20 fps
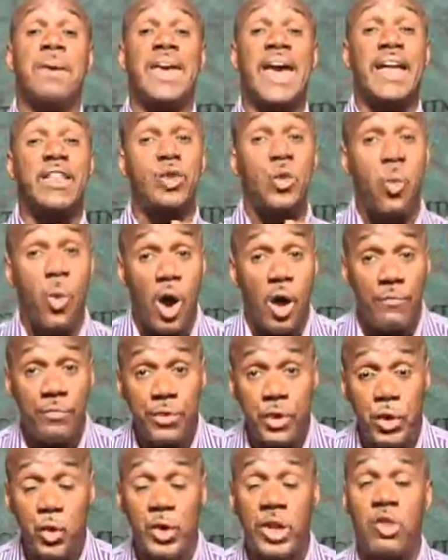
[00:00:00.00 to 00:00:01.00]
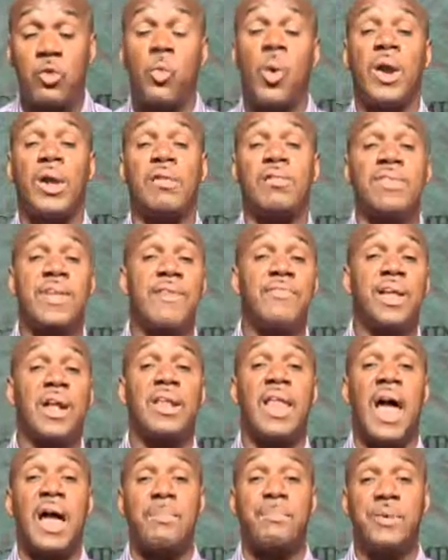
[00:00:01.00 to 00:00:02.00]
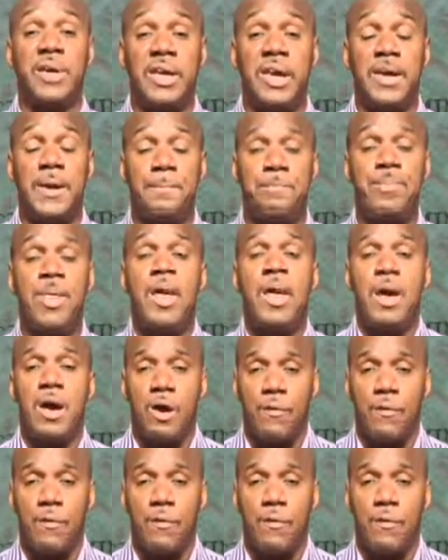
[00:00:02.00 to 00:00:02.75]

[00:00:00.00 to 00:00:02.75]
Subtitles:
to be at 12 noon as well as 7 o'clock p.m.